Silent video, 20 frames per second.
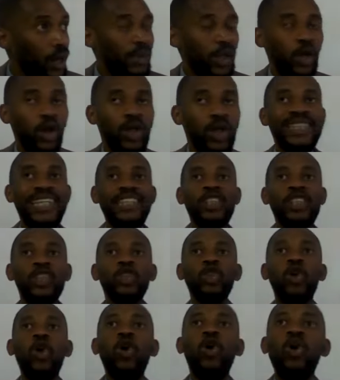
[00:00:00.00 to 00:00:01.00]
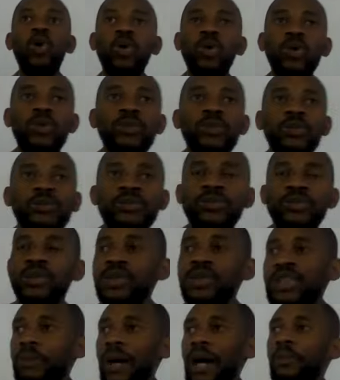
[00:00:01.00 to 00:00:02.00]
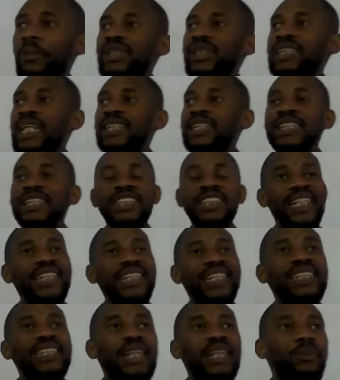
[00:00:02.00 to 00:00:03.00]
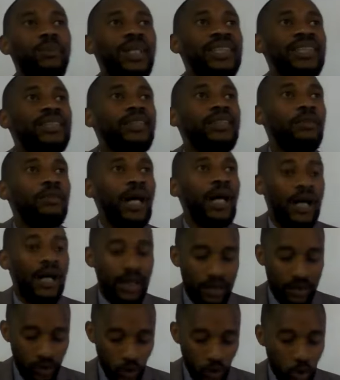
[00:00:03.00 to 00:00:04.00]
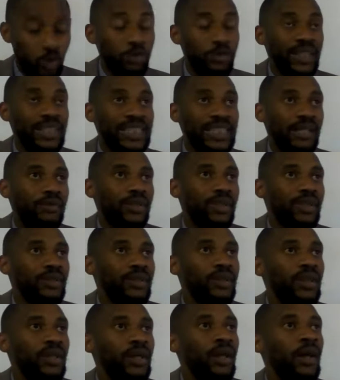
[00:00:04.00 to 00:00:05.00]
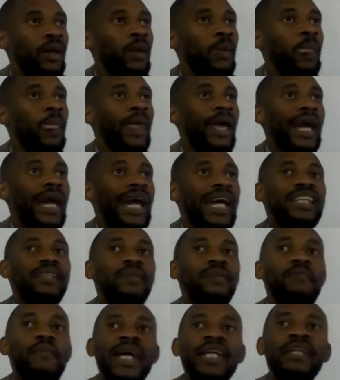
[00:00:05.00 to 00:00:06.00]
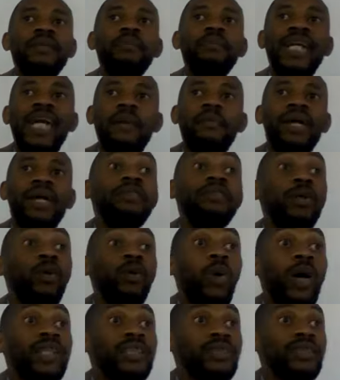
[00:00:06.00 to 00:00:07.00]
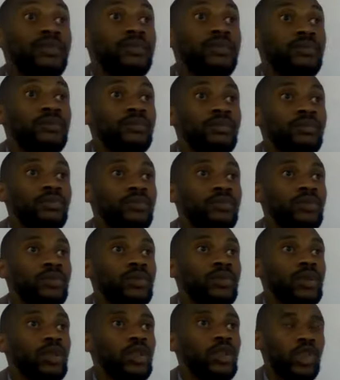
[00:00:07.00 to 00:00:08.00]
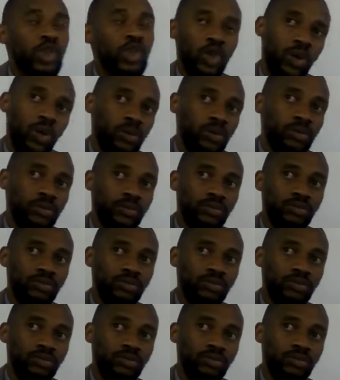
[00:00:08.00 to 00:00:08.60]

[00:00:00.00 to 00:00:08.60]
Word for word: Because the soul, the Bible says in Genesis chapter uh, 2, verse 7, and man became a living what? Soul.